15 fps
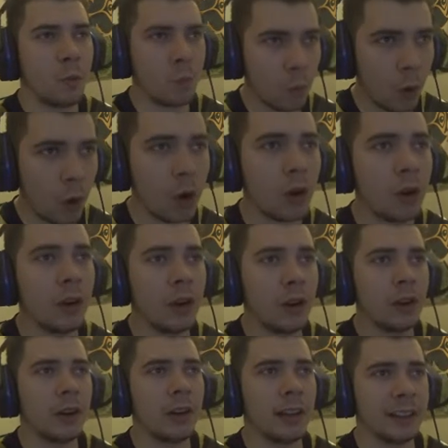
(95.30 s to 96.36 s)
what
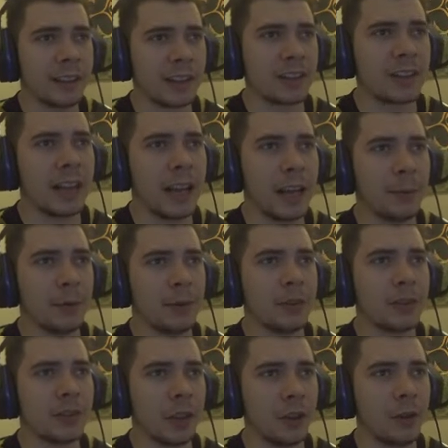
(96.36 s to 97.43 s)
has actually happened.
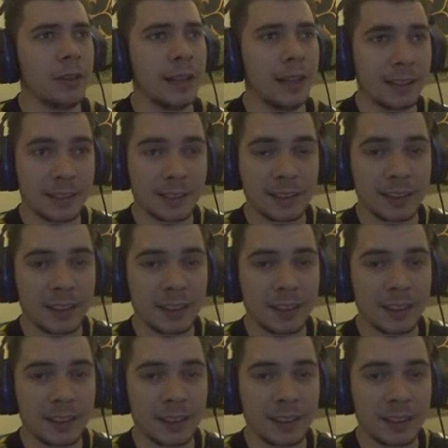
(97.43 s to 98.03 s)
So let's